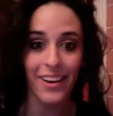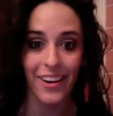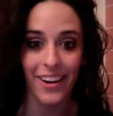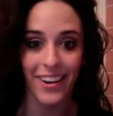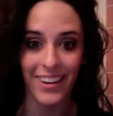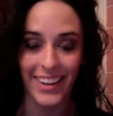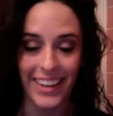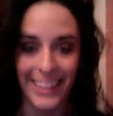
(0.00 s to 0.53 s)

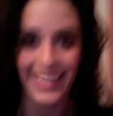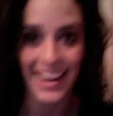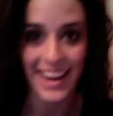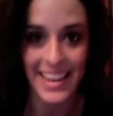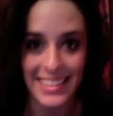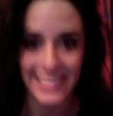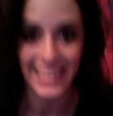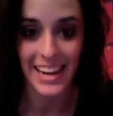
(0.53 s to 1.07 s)
Alright
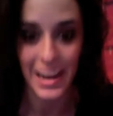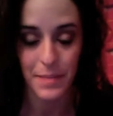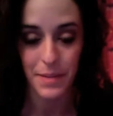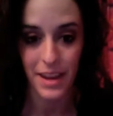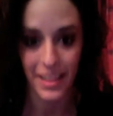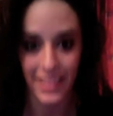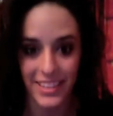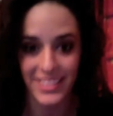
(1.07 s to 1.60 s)
guys, I
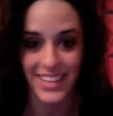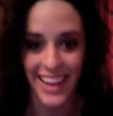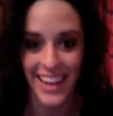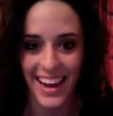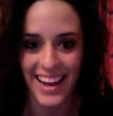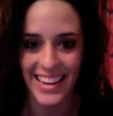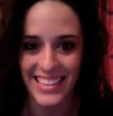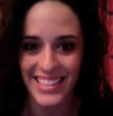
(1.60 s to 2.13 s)

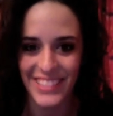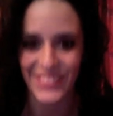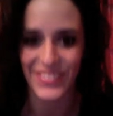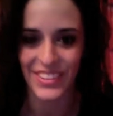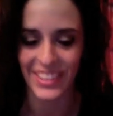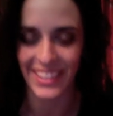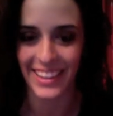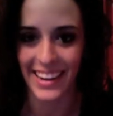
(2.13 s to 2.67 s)
apologize for
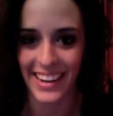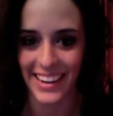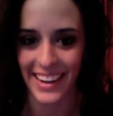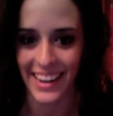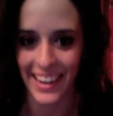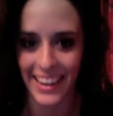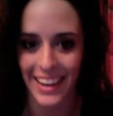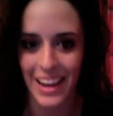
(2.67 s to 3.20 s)
the lighting.